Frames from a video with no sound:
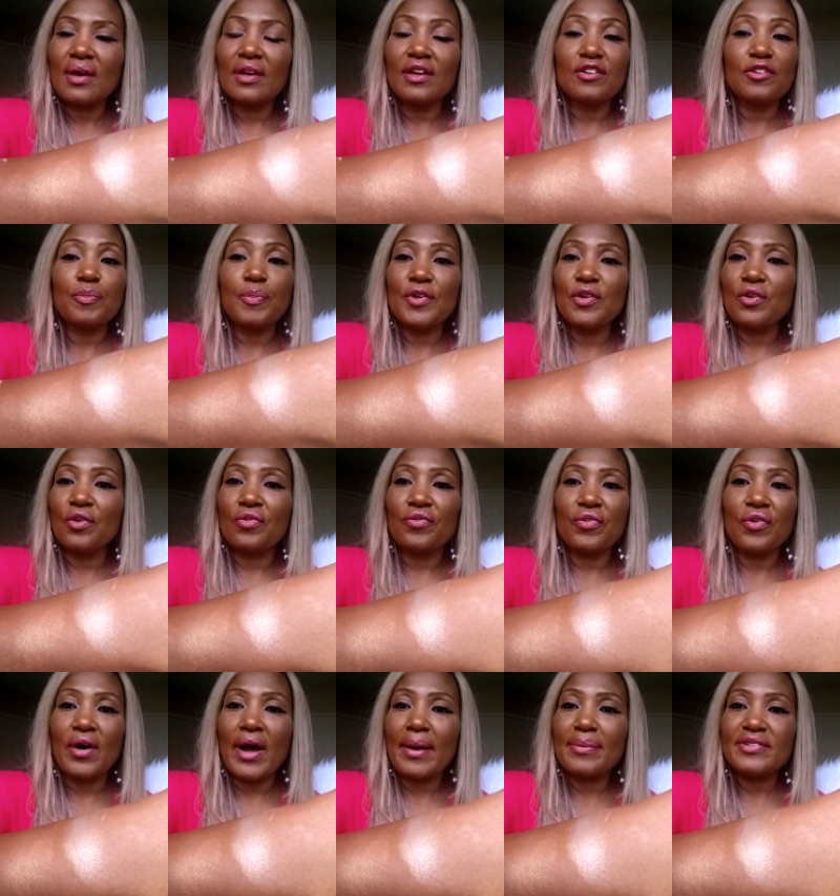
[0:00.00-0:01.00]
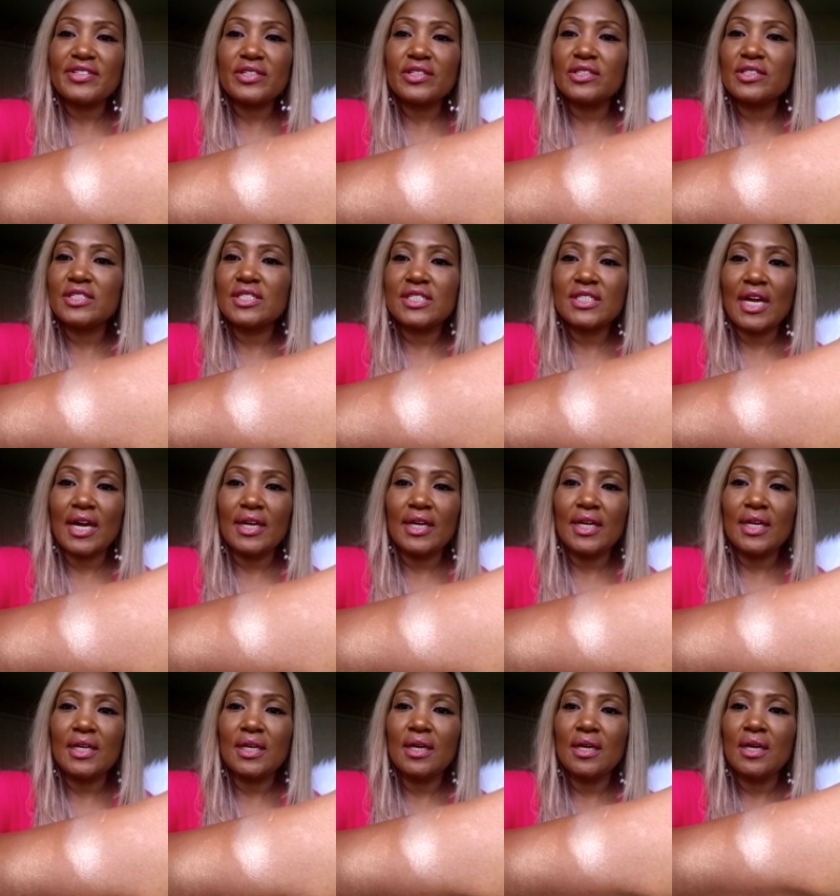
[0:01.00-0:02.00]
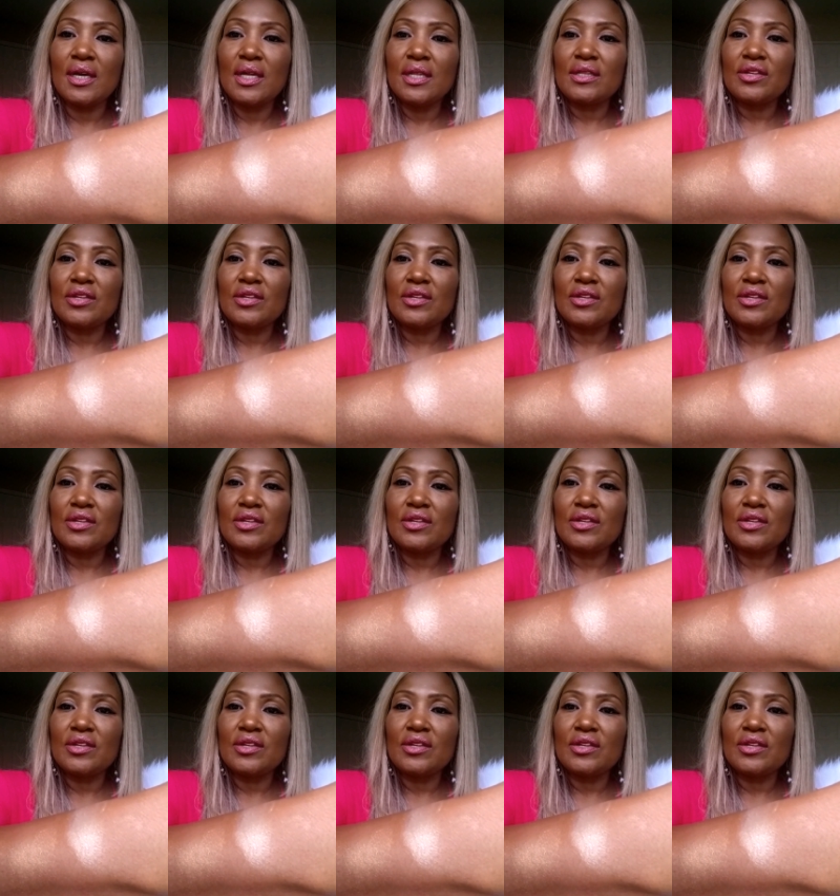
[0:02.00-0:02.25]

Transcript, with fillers: And it's beautiful. Absolutely stunning.